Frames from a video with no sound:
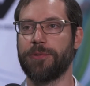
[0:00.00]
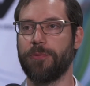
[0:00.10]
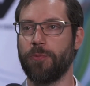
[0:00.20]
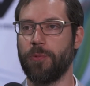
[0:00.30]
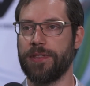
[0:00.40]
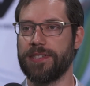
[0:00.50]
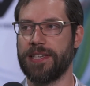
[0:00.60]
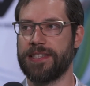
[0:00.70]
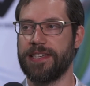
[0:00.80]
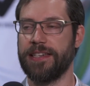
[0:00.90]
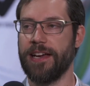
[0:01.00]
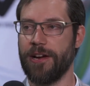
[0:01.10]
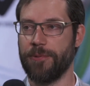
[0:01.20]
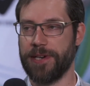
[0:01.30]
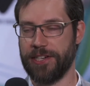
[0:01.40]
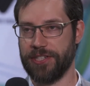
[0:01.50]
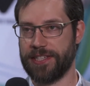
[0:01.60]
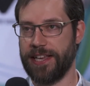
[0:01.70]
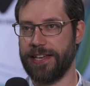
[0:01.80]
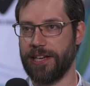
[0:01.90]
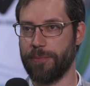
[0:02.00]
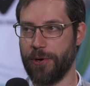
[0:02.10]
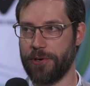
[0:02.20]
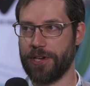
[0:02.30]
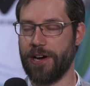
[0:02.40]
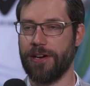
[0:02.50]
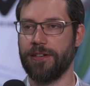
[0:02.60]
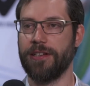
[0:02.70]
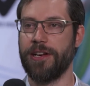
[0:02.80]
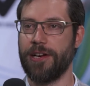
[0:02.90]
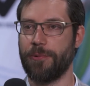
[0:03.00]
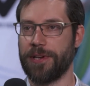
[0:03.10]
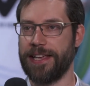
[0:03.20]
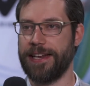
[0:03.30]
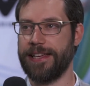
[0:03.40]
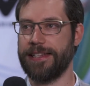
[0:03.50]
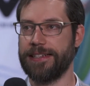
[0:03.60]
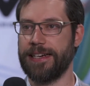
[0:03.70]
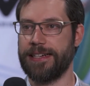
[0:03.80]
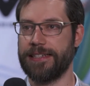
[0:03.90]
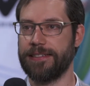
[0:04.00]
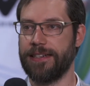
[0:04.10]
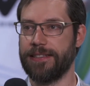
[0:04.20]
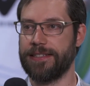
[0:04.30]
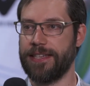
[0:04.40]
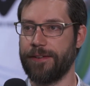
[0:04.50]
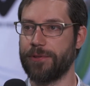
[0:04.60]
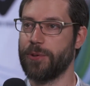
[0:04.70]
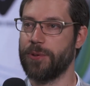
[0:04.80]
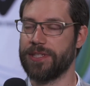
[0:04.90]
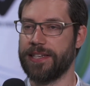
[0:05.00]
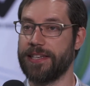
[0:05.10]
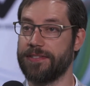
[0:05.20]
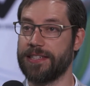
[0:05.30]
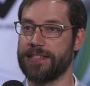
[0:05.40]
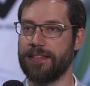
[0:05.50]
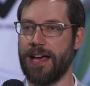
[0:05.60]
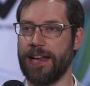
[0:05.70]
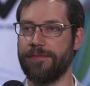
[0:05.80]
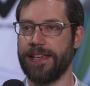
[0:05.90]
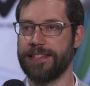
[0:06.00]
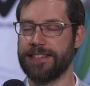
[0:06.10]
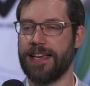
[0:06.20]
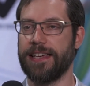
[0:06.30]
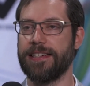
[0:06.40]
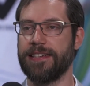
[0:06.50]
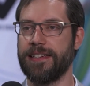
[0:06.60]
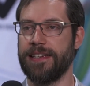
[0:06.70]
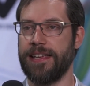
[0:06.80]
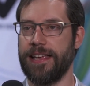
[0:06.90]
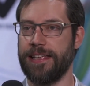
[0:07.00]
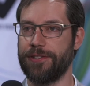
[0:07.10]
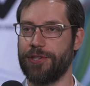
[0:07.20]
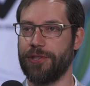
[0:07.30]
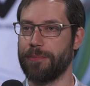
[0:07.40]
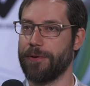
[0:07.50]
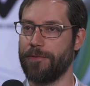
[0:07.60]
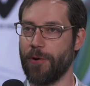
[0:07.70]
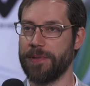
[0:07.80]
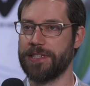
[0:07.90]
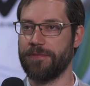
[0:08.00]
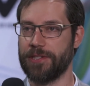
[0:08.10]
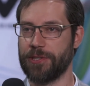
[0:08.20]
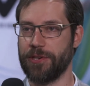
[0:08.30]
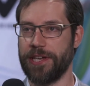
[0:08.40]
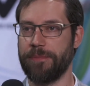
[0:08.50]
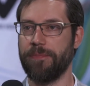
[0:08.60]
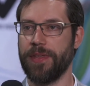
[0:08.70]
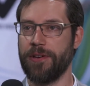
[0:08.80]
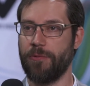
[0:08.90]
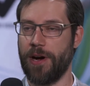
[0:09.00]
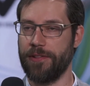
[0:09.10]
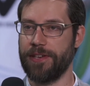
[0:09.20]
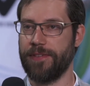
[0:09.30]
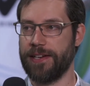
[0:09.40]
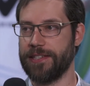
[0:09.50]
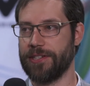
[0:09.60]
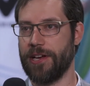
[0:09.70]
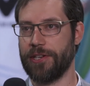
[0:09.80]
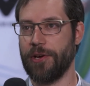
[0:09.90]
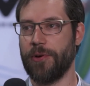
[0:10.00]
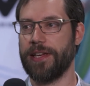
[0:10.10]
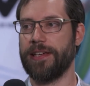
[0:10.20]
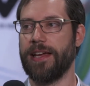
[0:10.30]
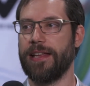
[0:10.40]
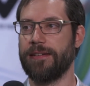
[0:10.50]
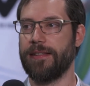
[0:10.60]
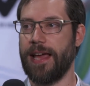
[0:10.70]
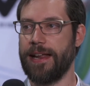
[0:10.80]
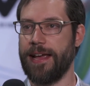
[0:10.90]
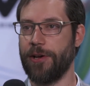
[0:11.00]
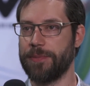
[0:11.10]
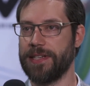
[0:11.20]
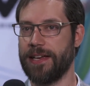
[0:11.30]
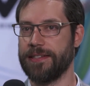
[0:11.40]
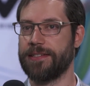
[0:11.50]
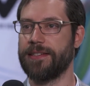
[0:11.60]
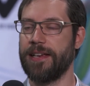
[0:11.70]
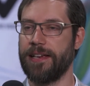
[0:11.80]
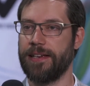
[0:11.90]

So with Zixi, we're not just getting a protocol, we're getting a set of tools that gives us a lot of insight into the performance of the stream while the event is ongoing, and that helps us